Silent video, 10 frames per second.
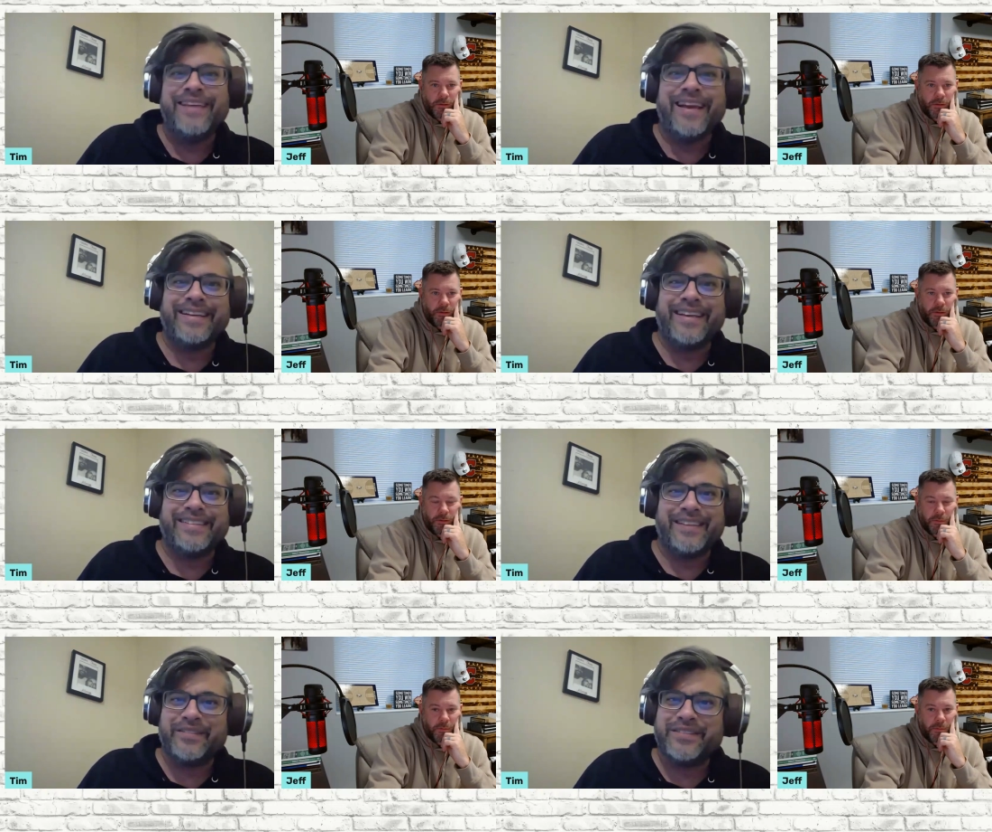Speaker 1: techniques.
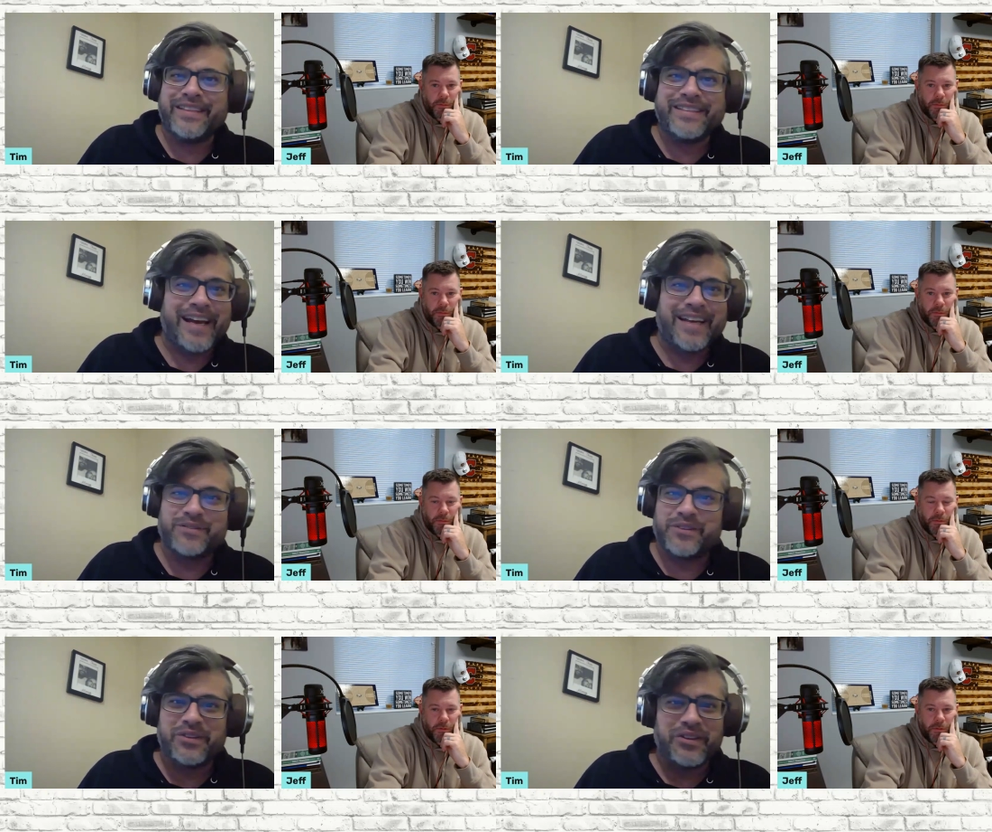these guys were
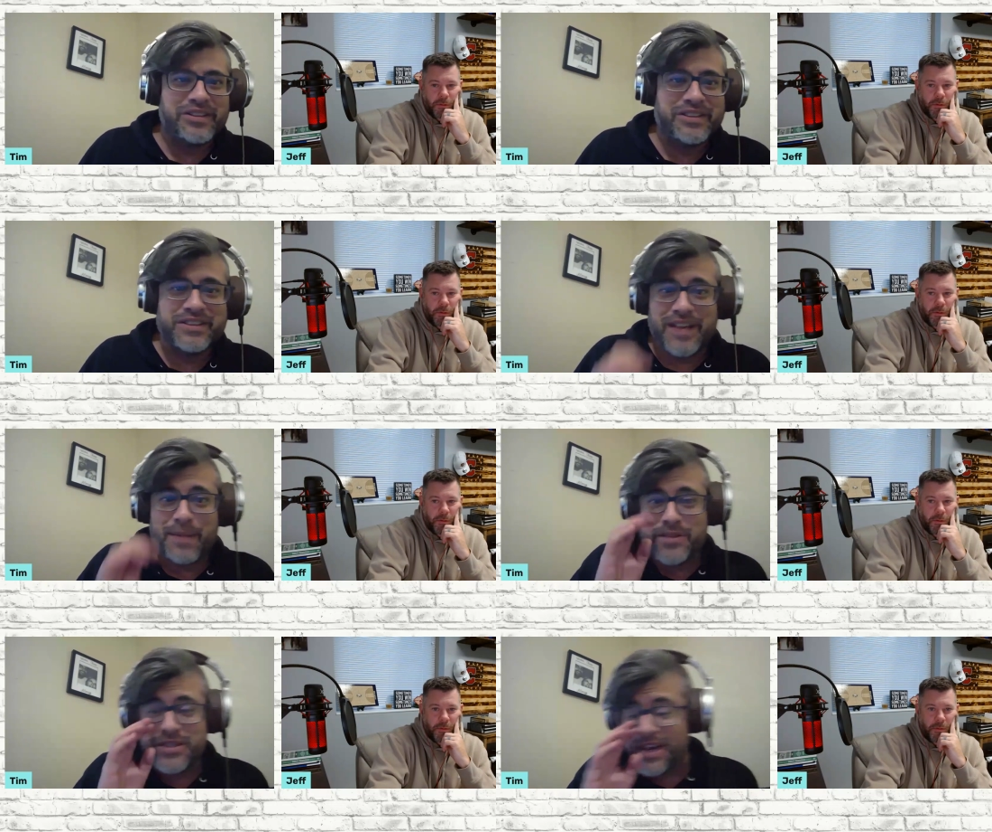looking to just slap the
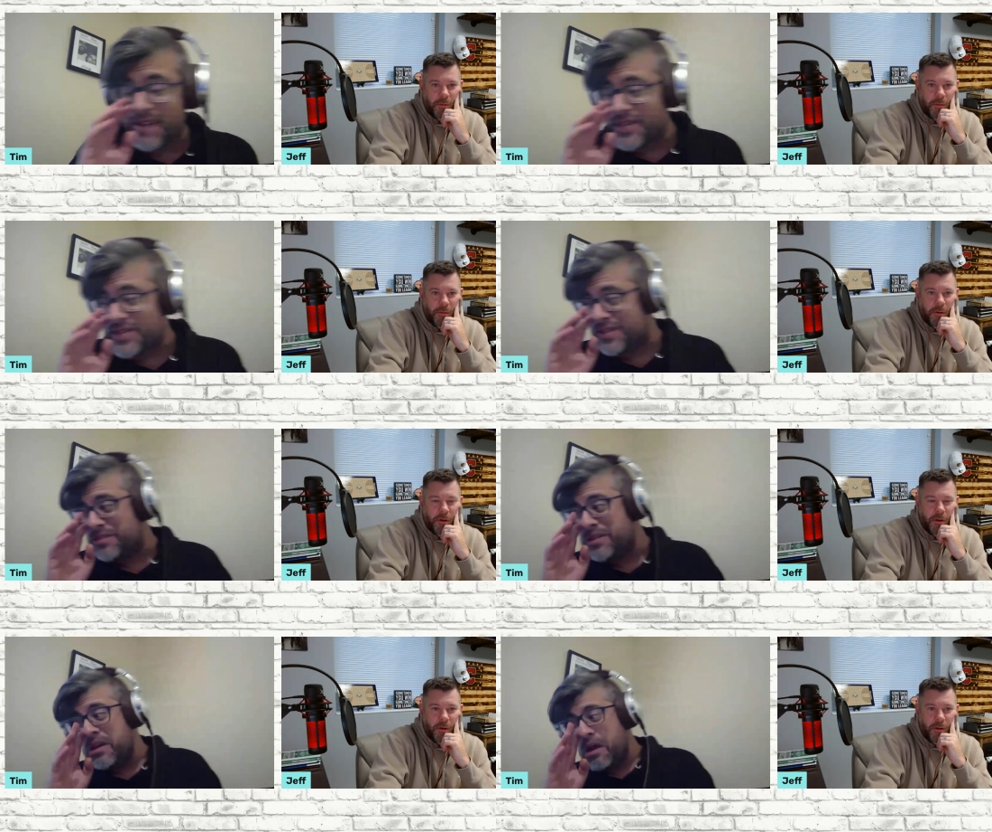shit out of each other.
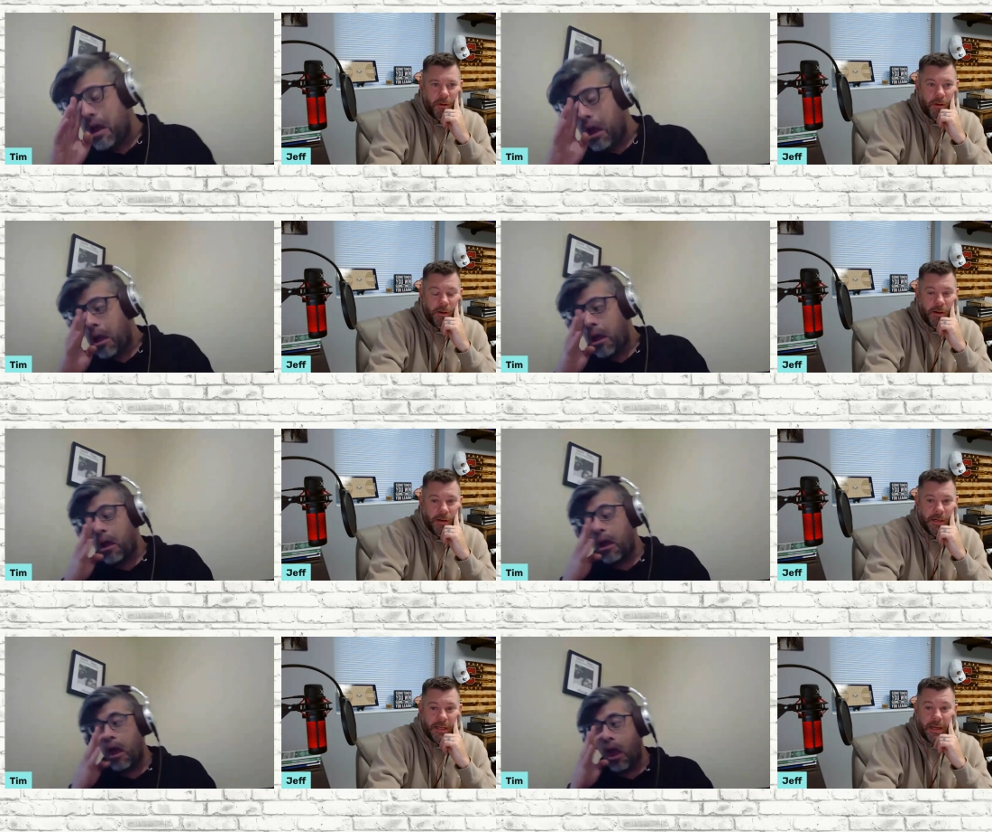
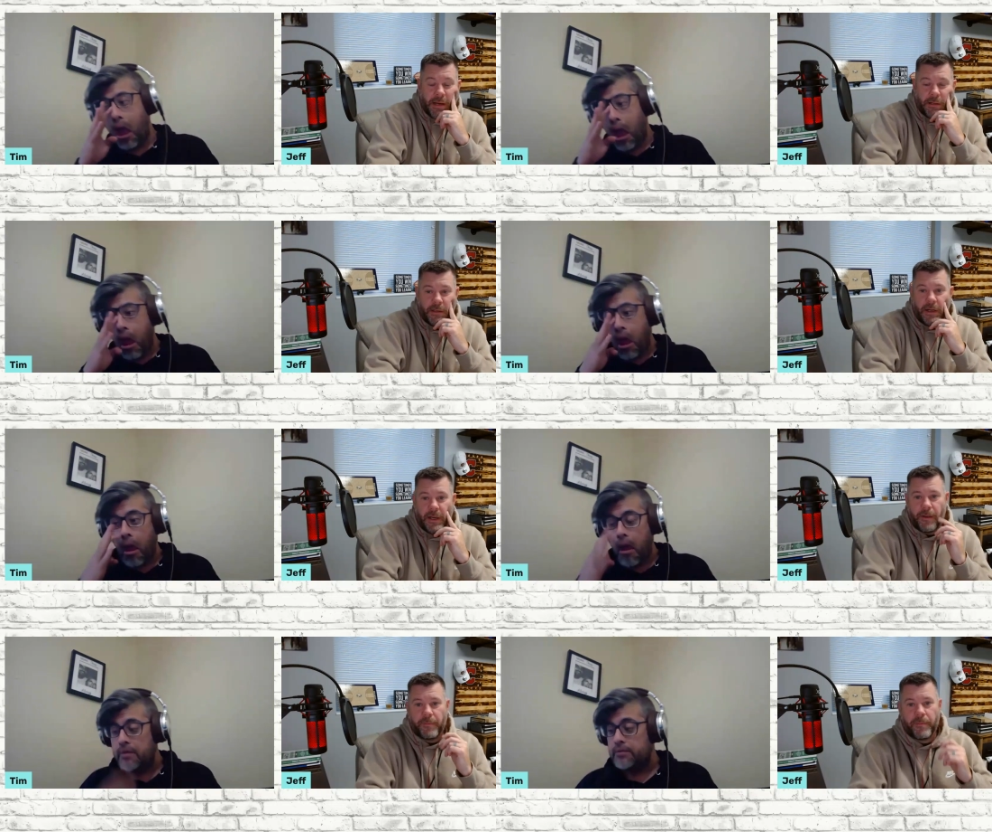
Speaker 2: Yeah,
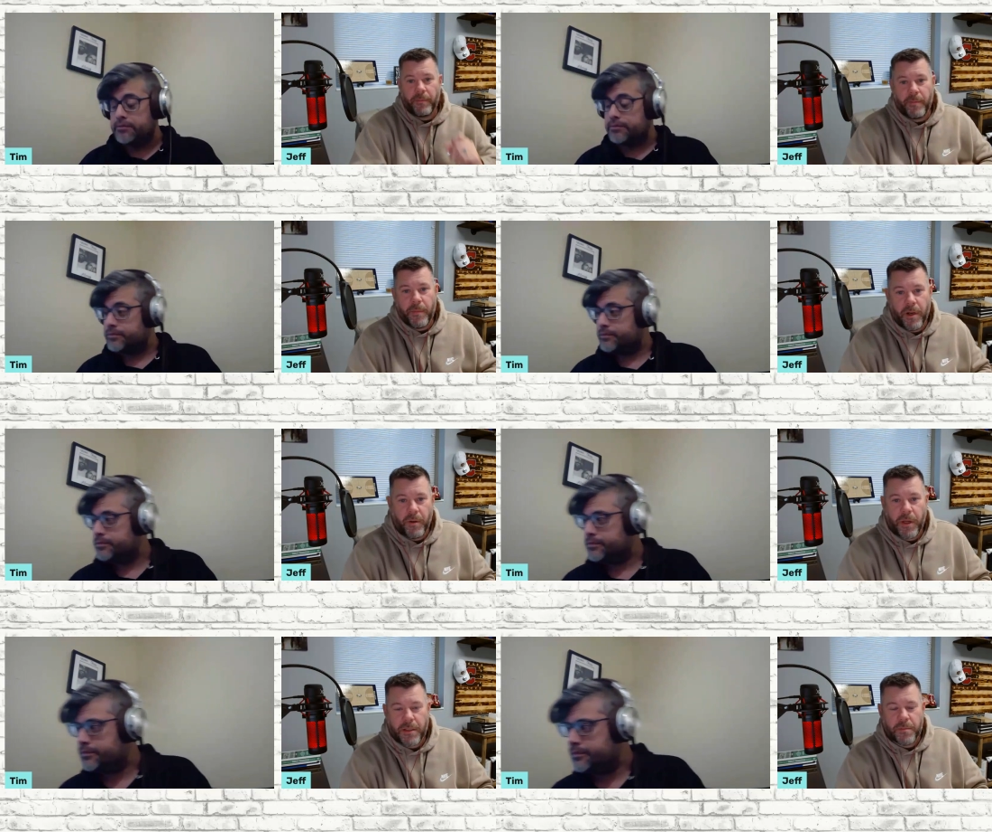um, you know,
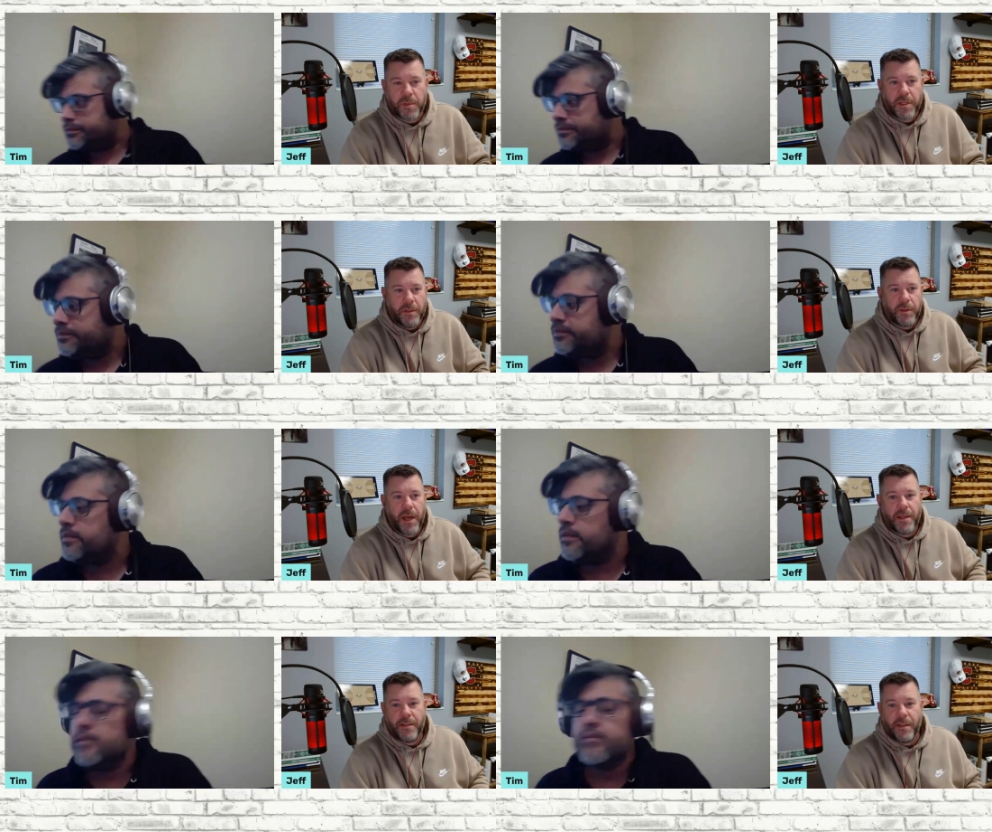we got some skilled
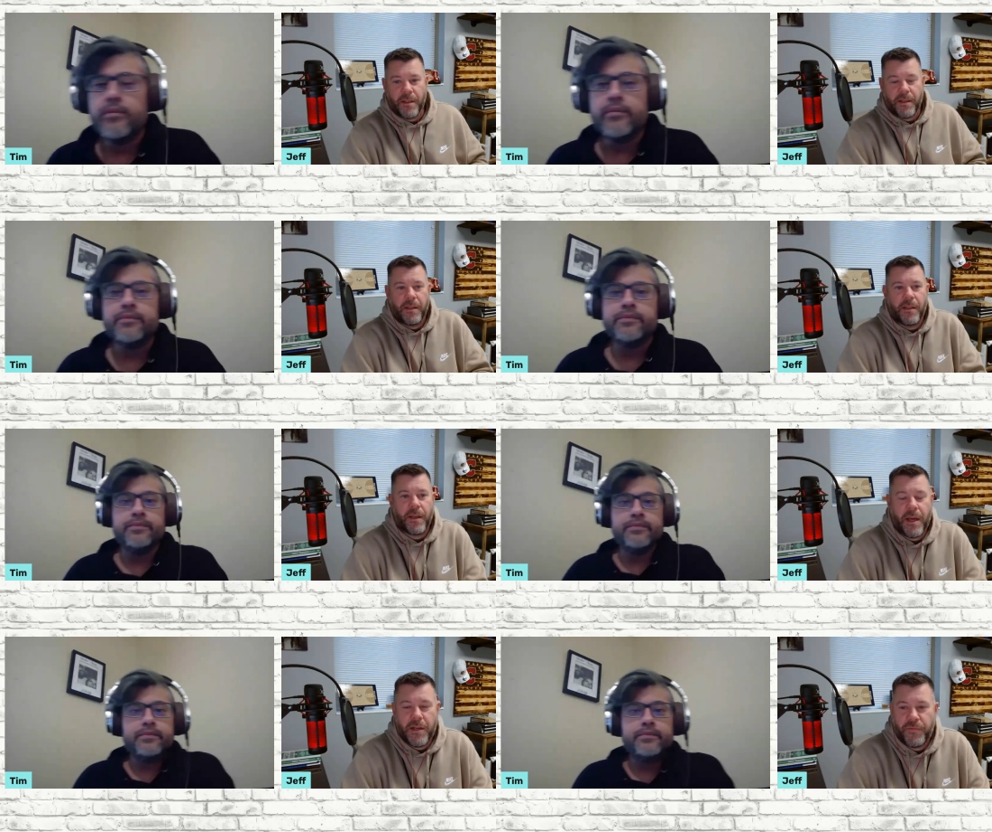guys in the in the
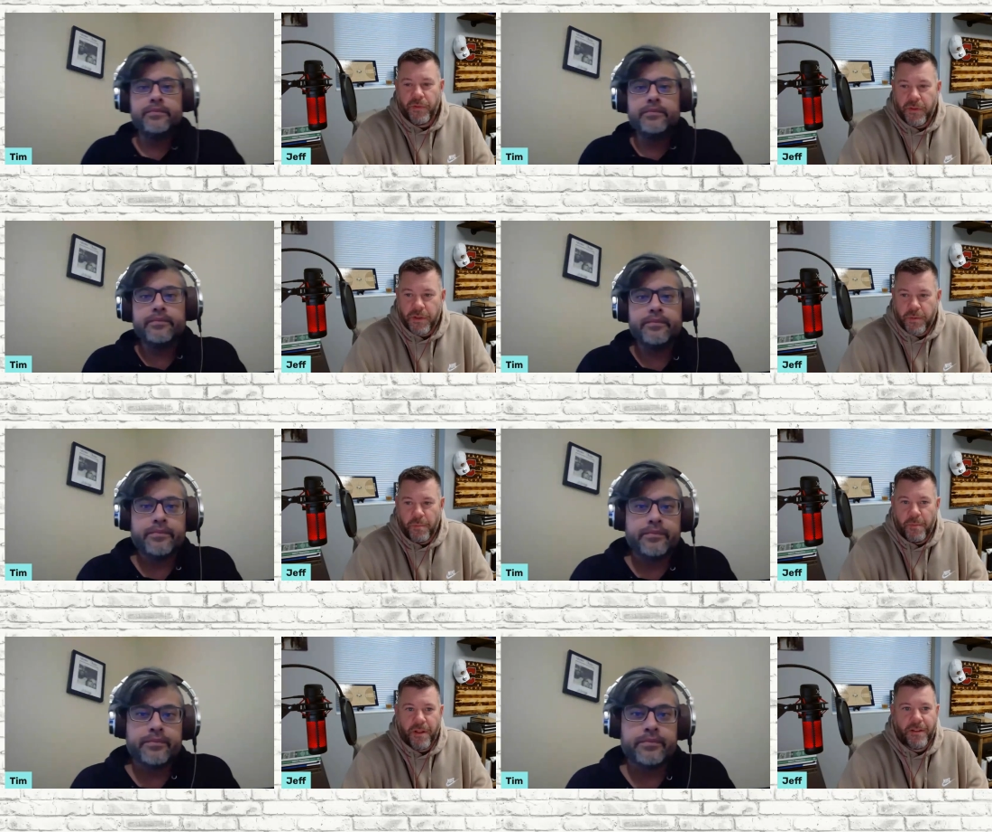cage for this
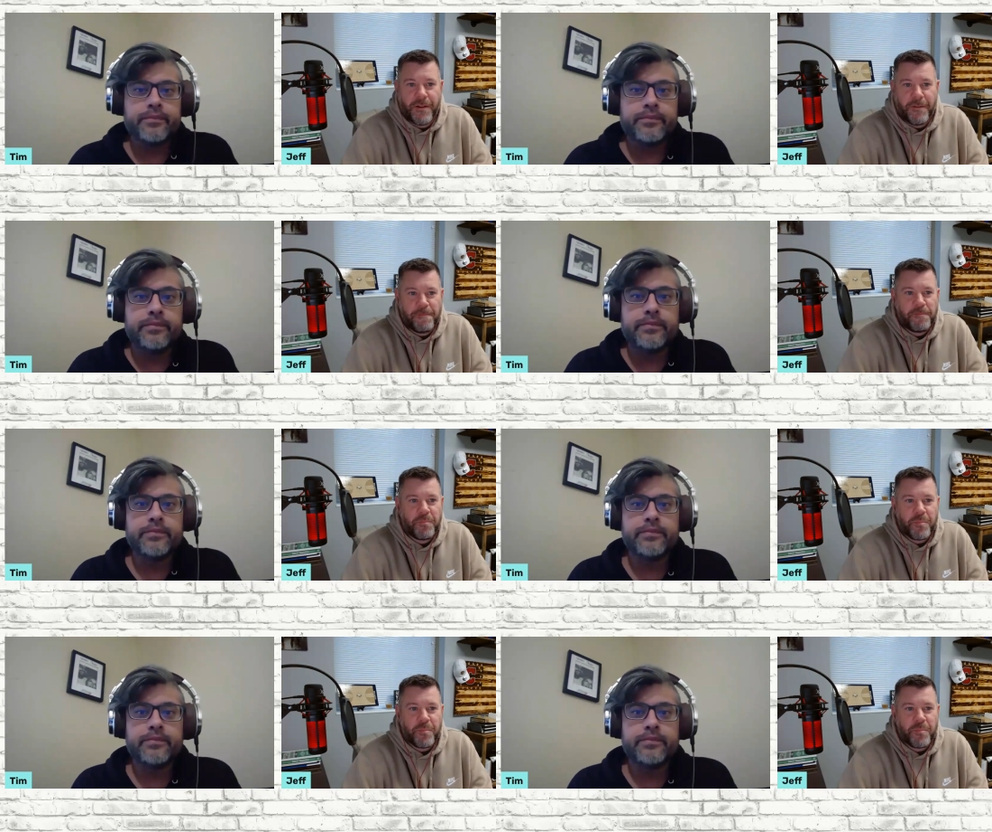one, but um,